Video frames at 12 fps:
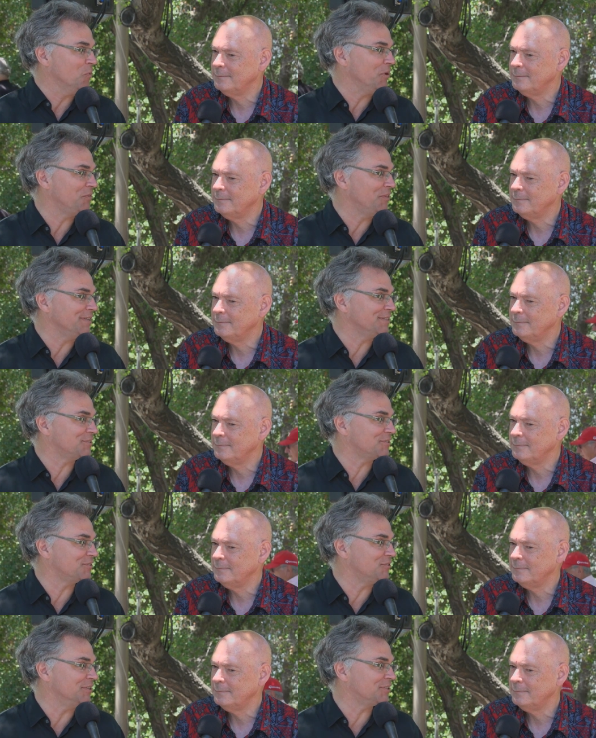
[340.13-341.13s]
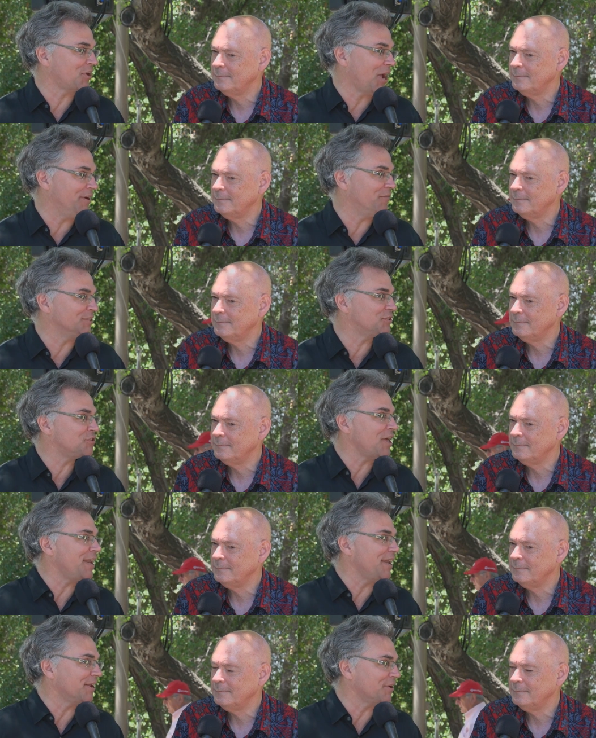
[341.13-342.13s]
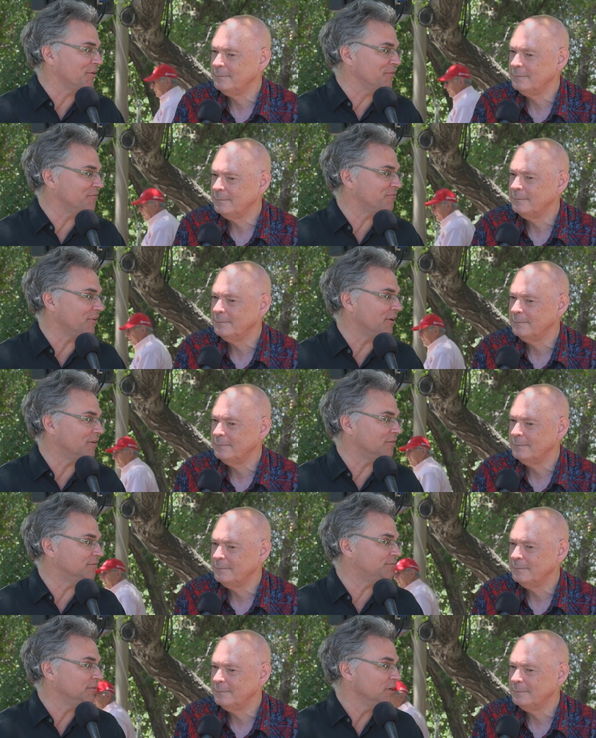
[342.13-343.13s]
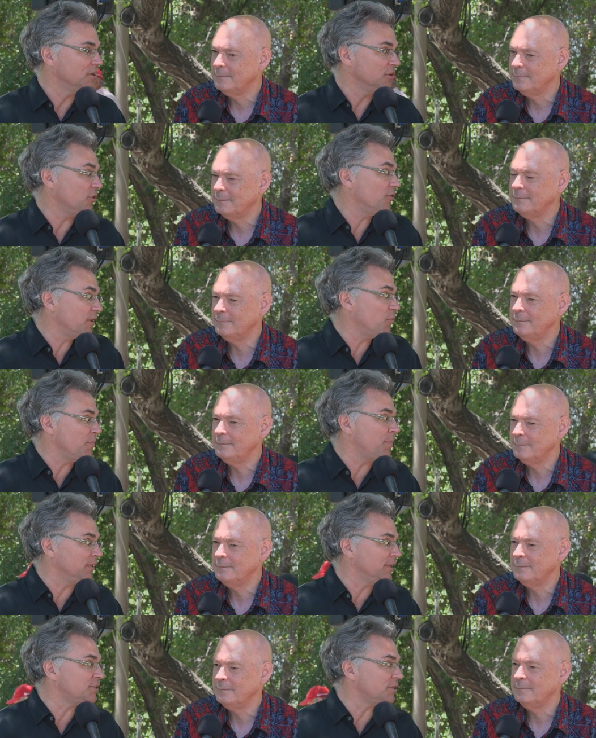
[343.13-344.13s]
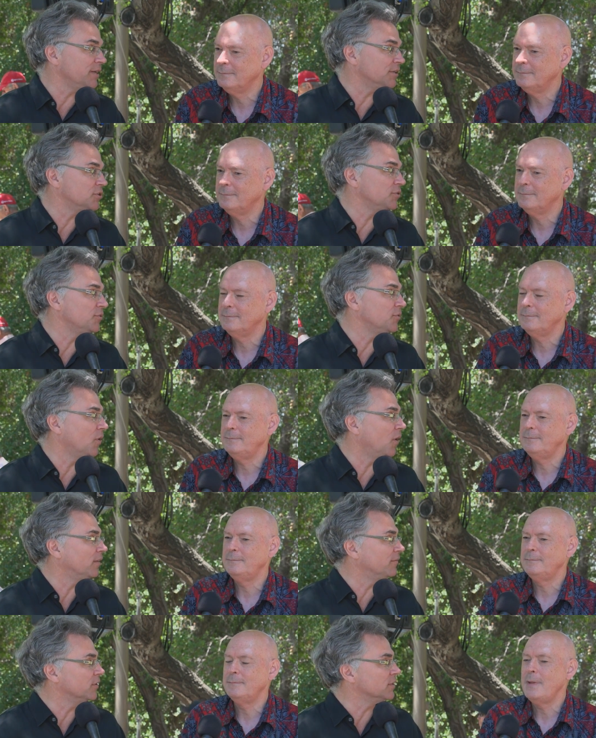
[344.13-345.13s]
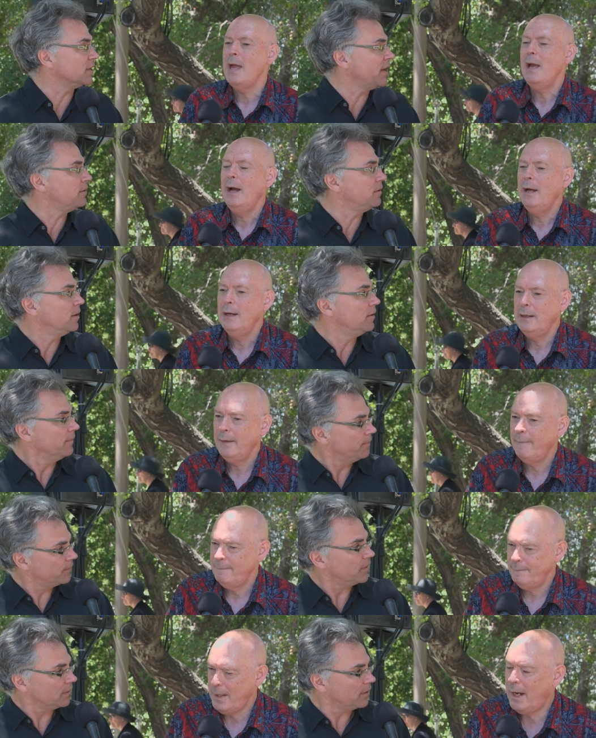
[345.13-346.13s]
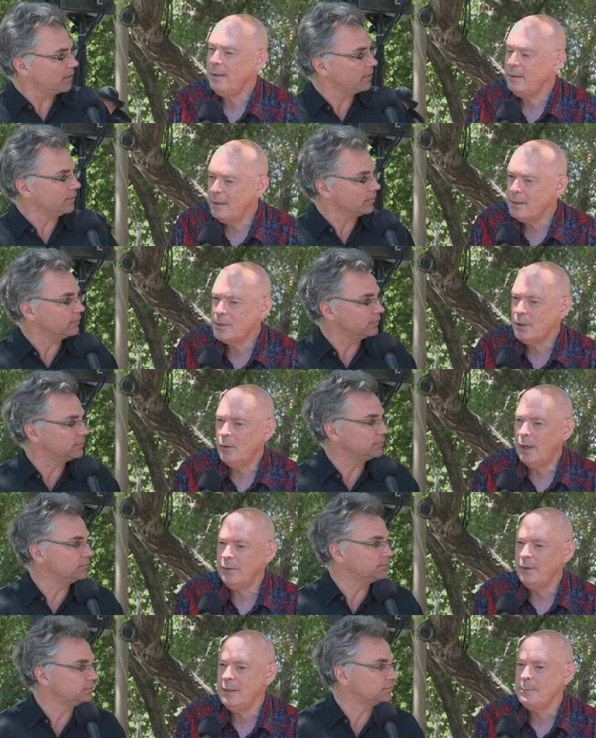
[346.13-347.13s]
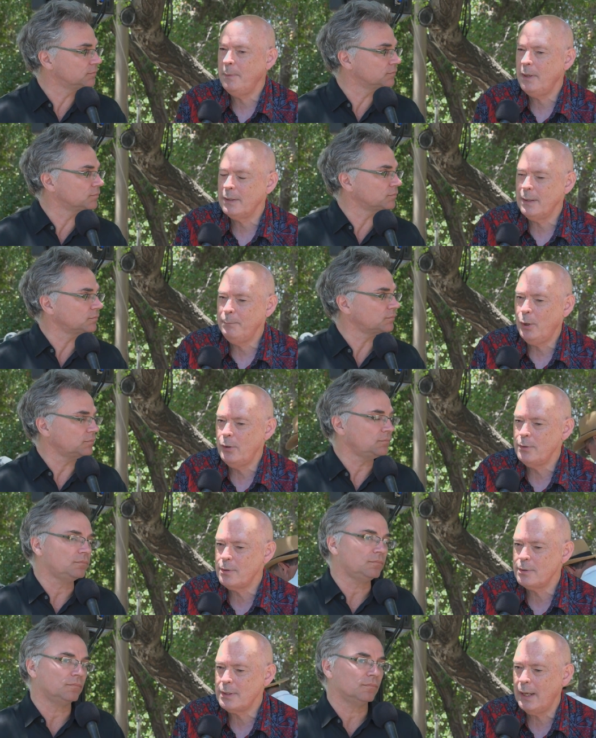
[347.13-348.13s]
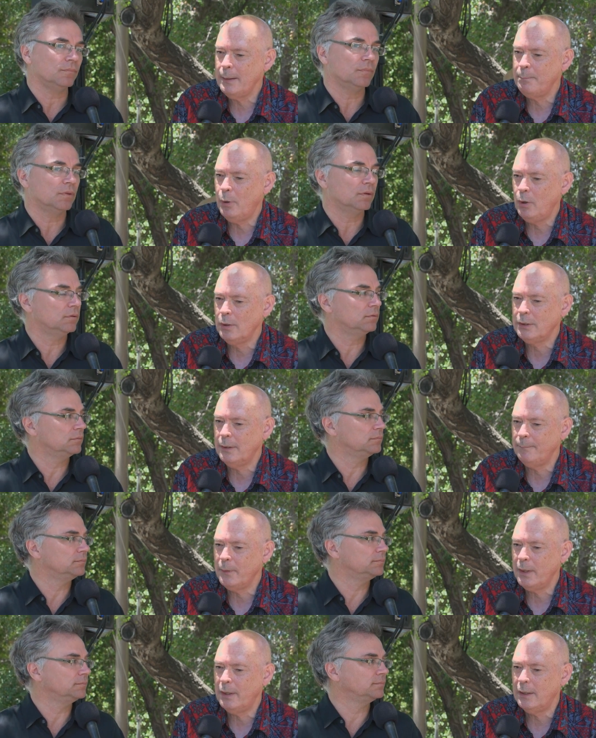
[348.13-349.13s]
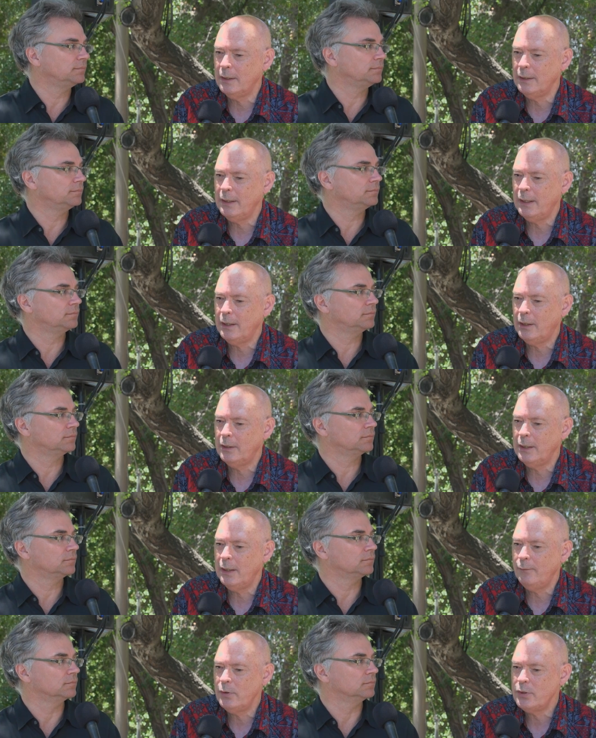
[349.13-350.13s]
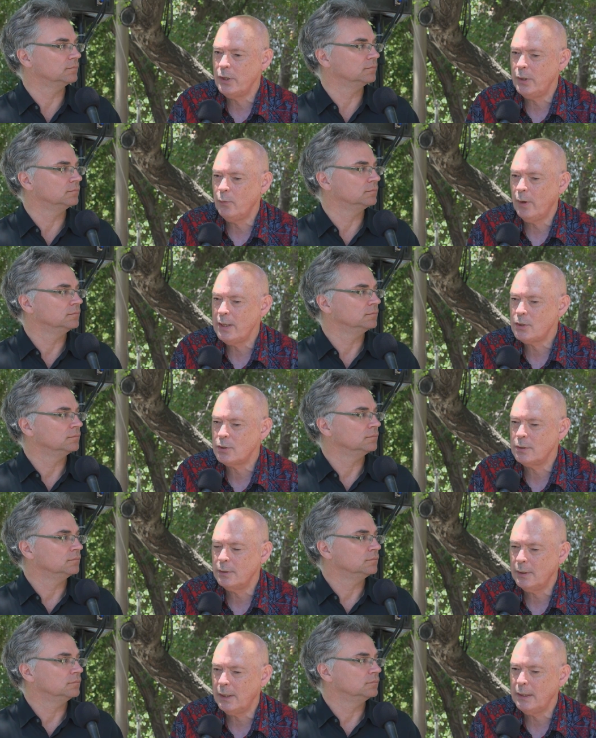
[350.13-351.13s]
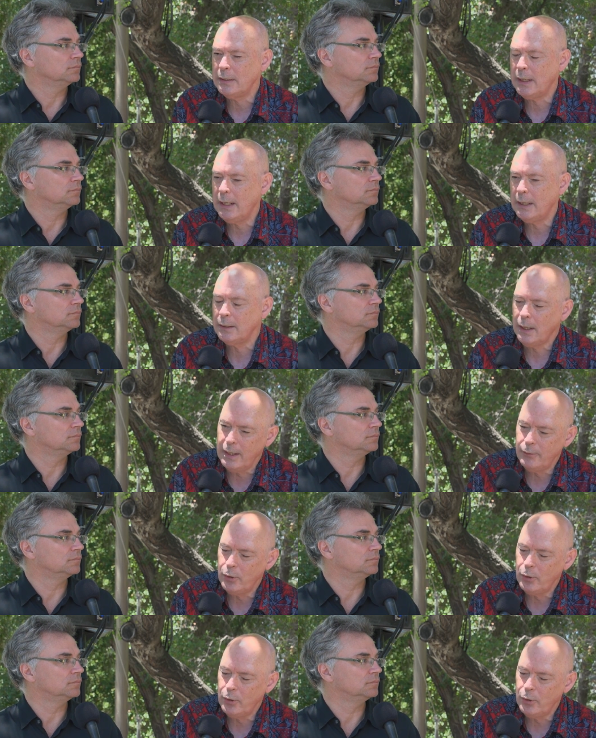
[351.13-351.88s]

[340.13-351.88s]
Speaker 1: with this this kind of aesthetic of, of you know mm-hmm. that we've been listening to all of this and
Speaker 2: I think so. I think uh, composers like Bolcom are, uh, are of a generation and, and, and